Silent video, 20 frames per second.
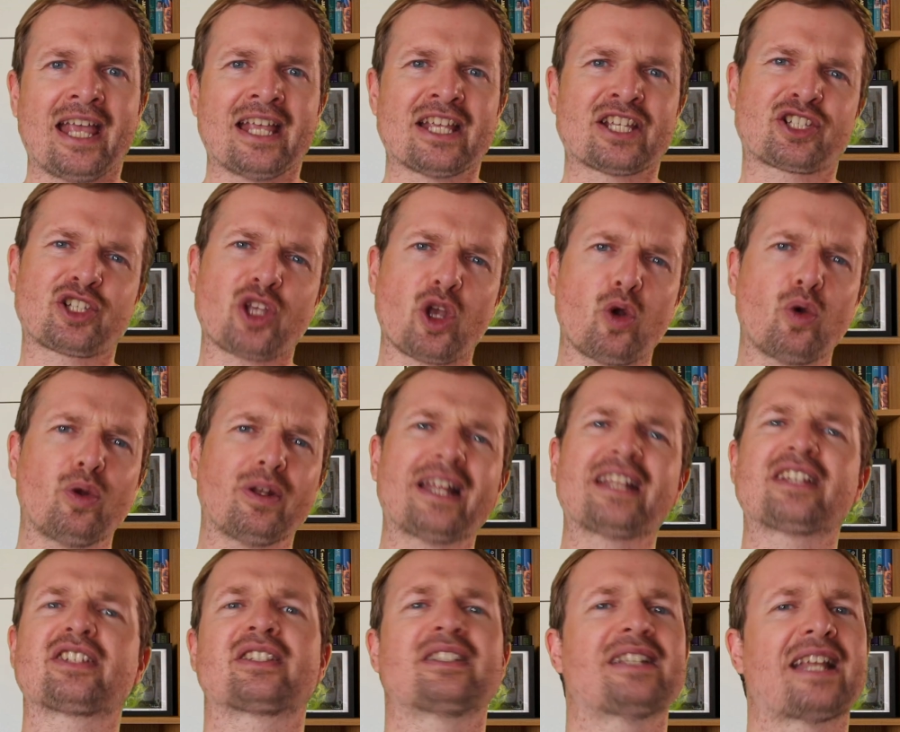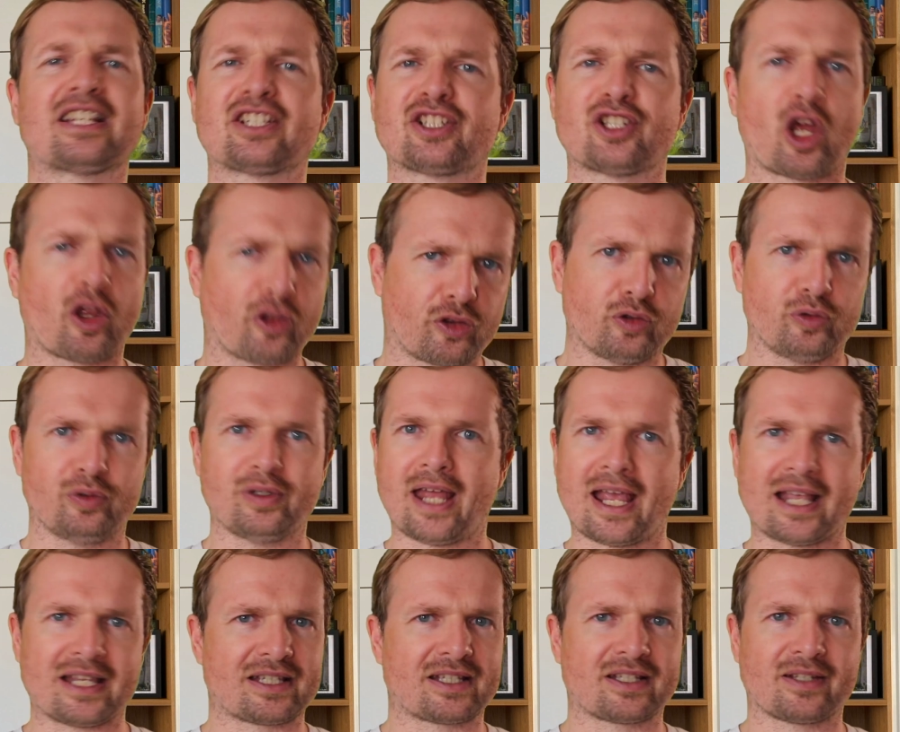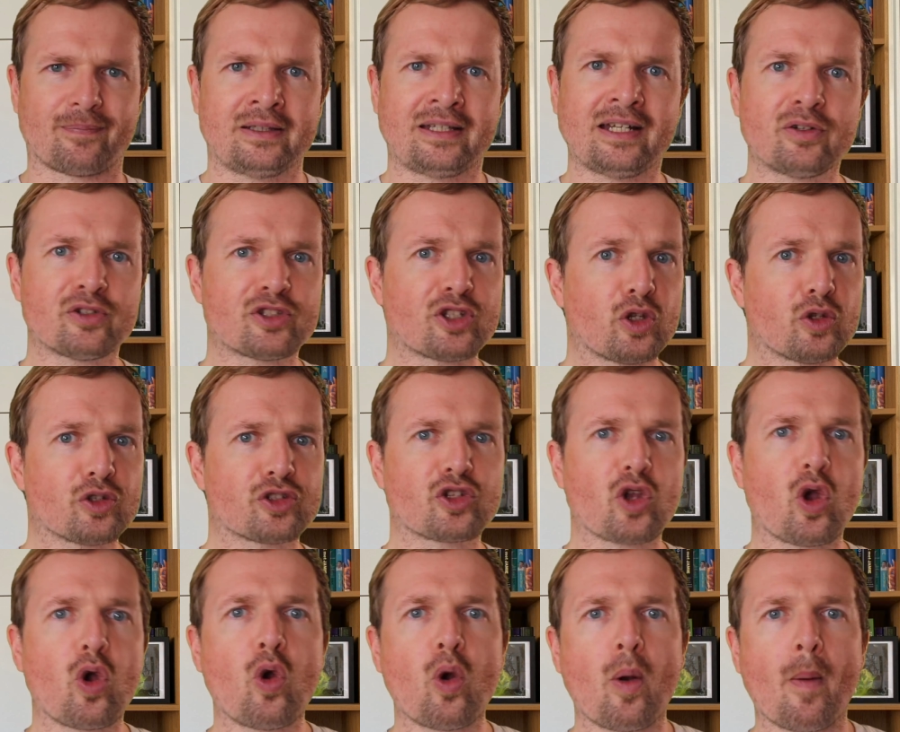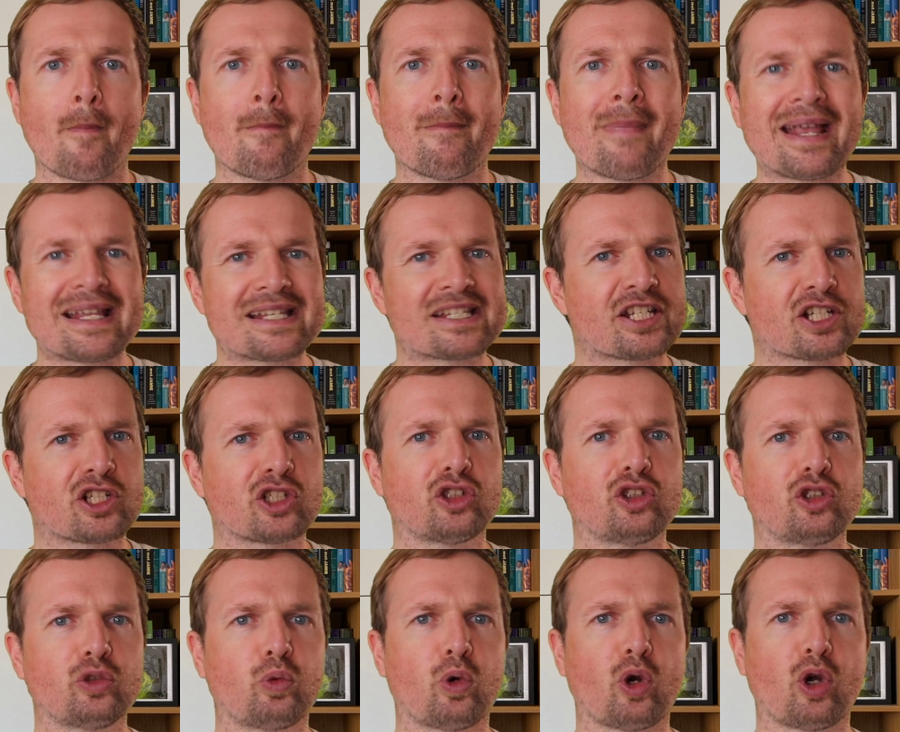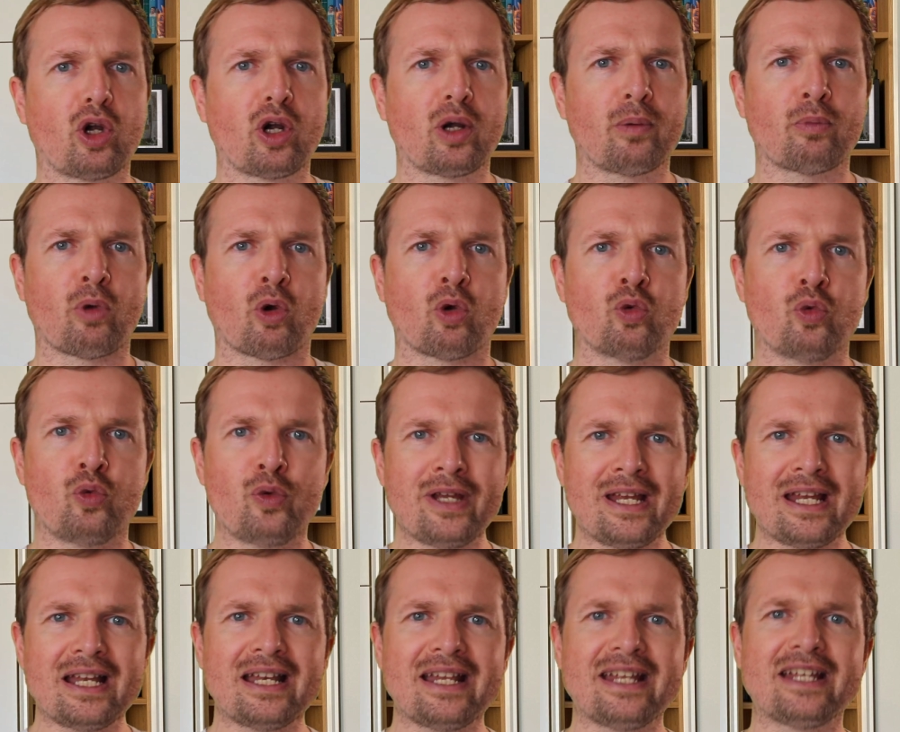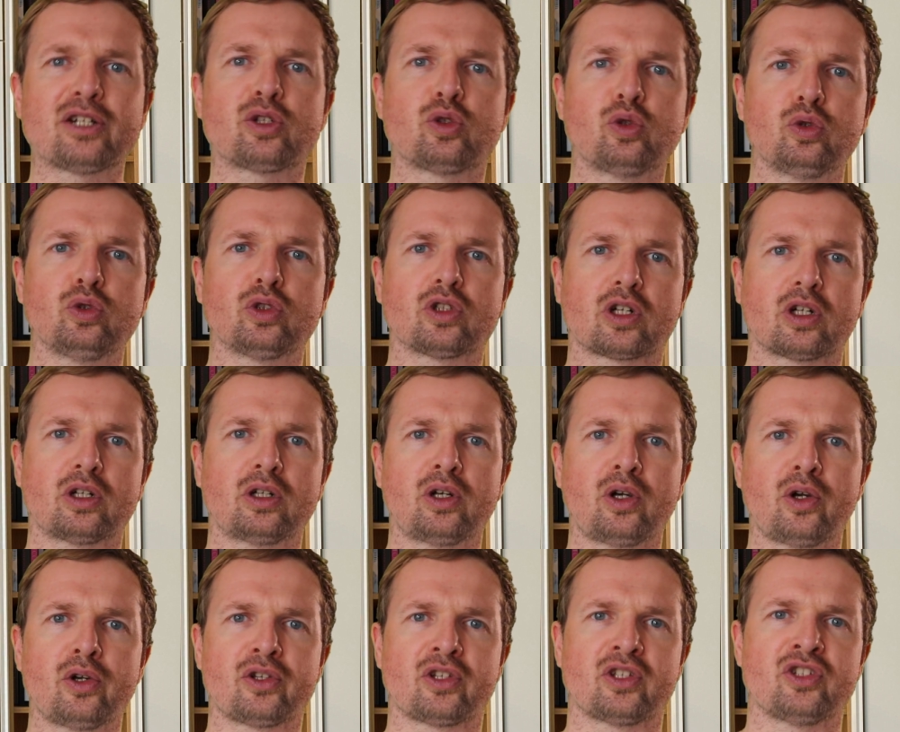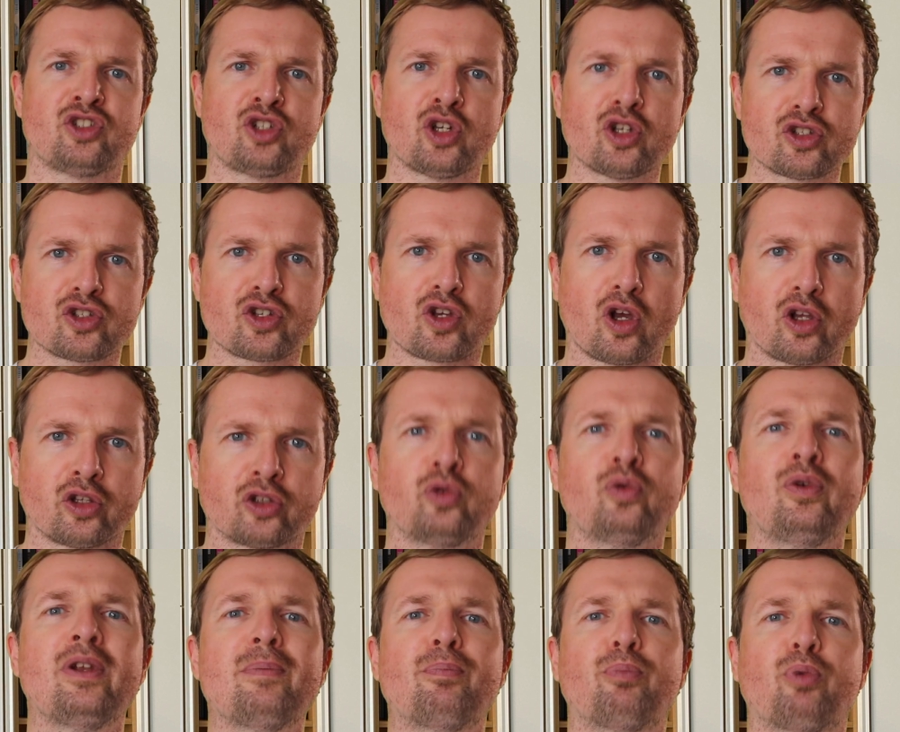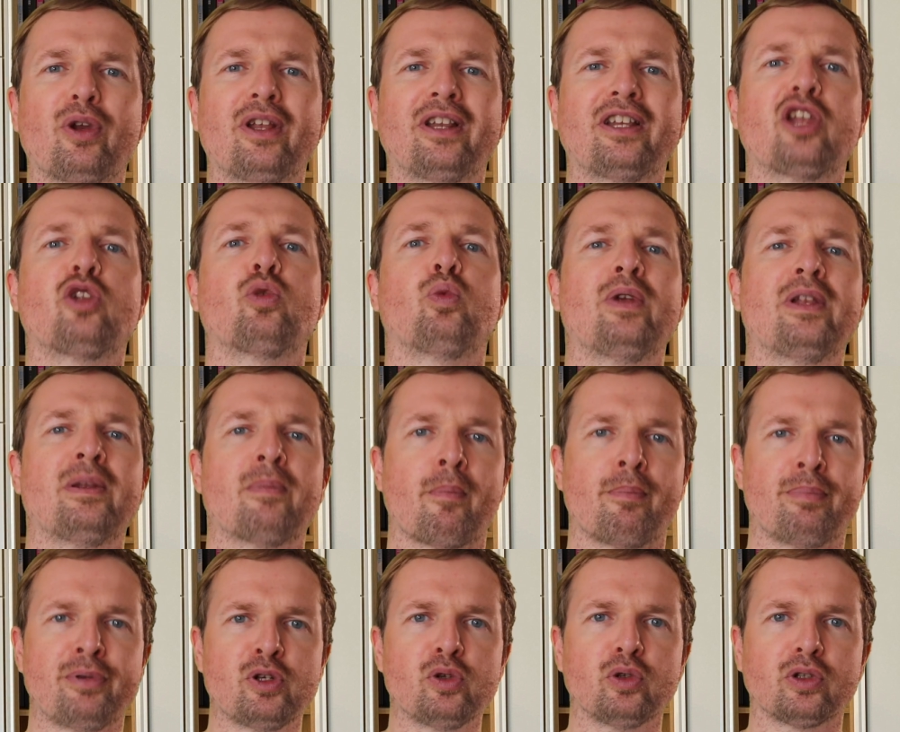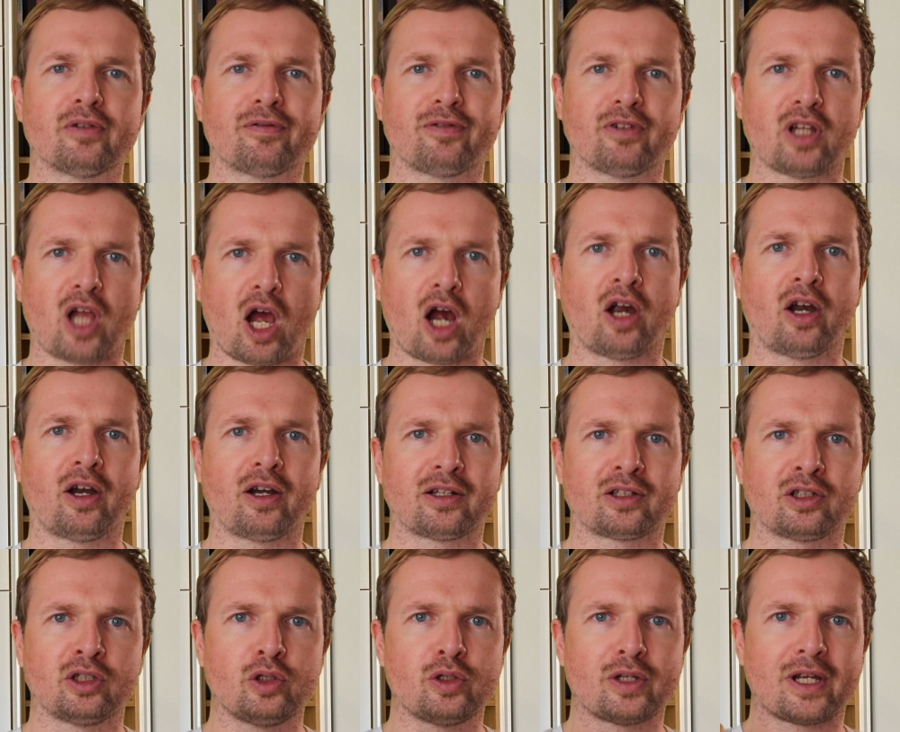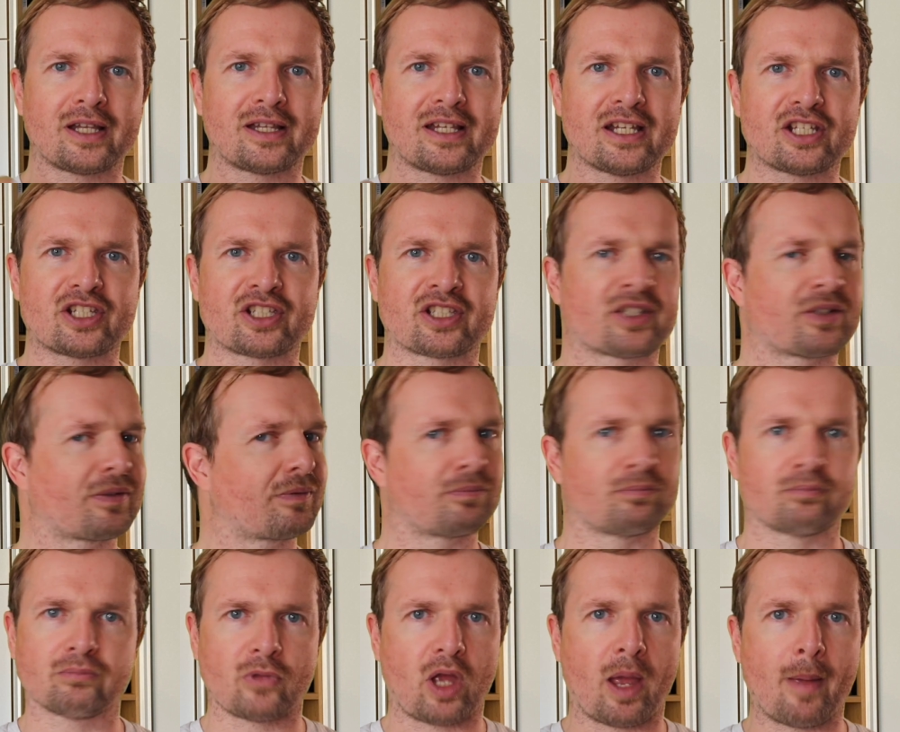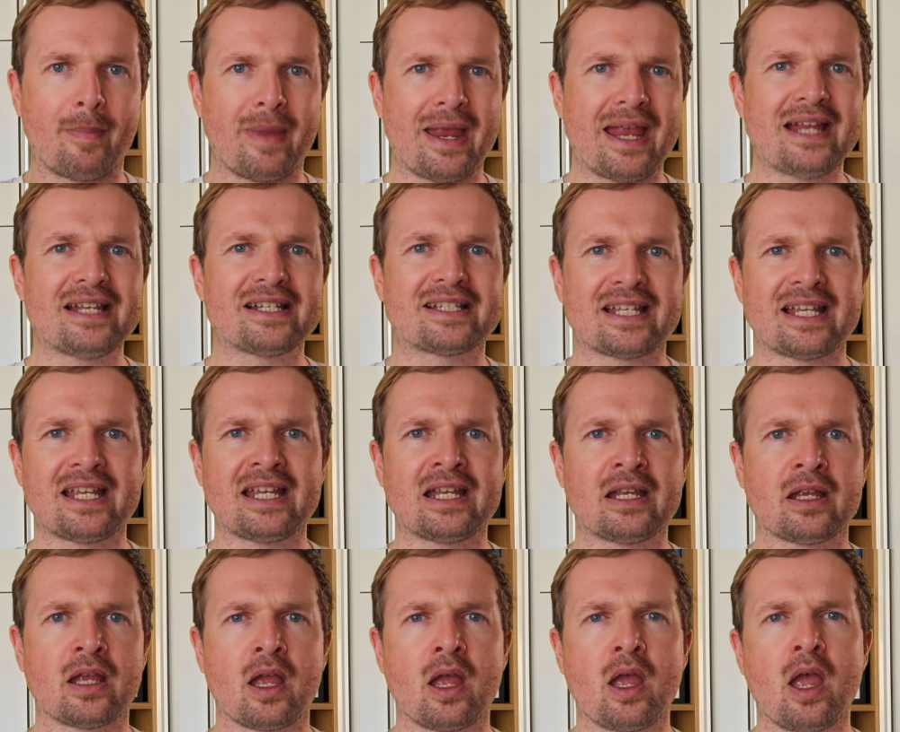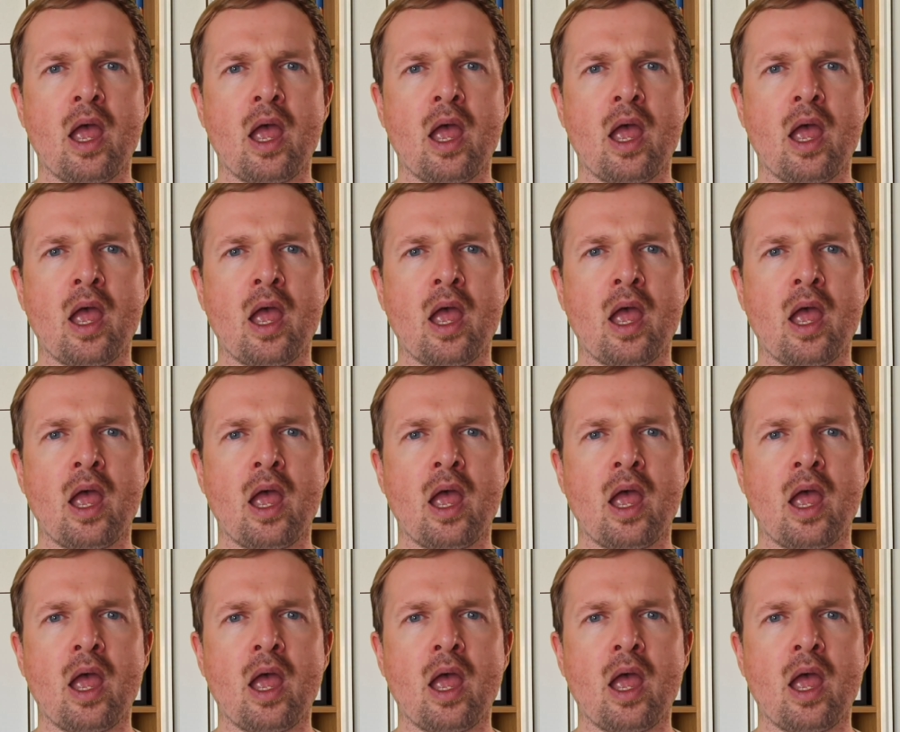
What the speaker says: So let's not do that. There's also Massacre Worm, really cool card, just got reprinted with beautiful art. Look at this, amazing.